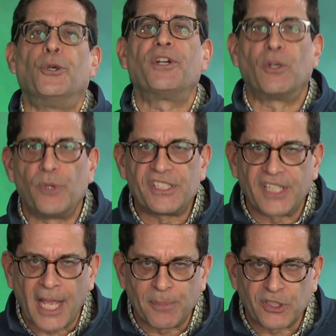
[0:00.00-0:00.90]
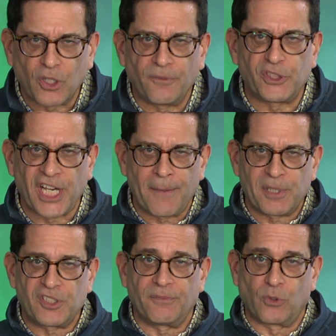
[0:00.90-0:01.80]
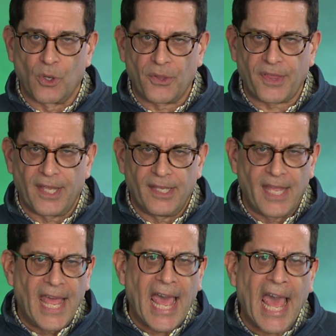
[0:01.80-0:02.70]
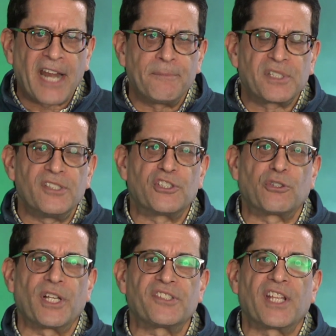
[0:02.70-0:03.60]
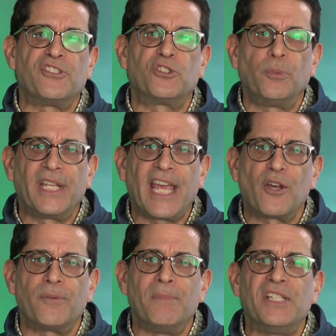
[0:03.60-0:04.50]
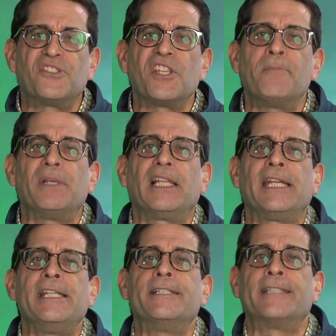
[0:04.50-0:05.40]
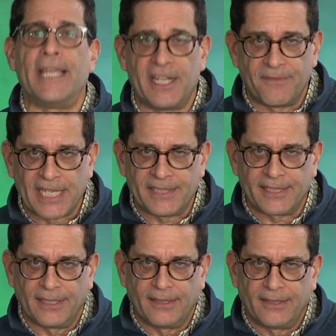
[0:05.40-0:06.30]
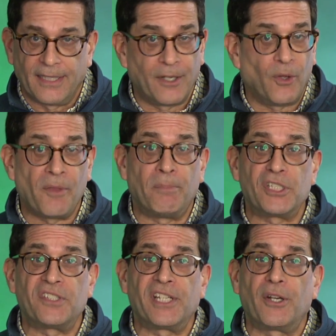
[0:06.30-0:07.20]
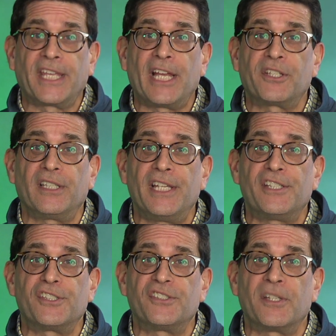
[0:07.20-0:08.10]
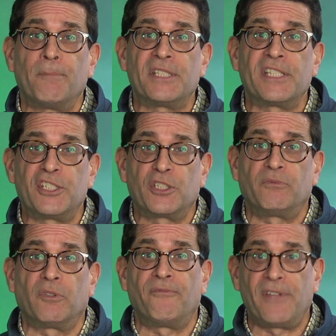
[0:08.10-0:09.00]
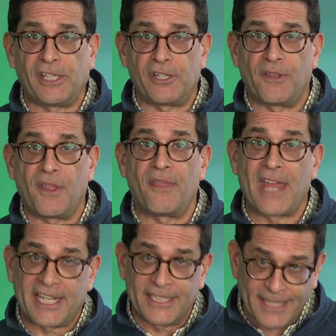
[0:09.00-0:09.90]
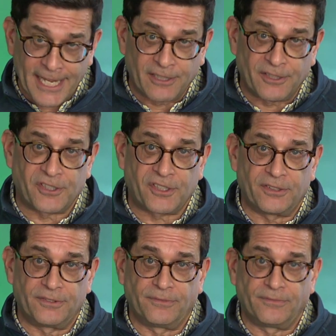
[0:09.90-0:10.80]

During a recent episode of Champions of Growth, Adamson stressed that zooming out means the ability to innovate, and all the budgetary calculations and potential for failure that entails.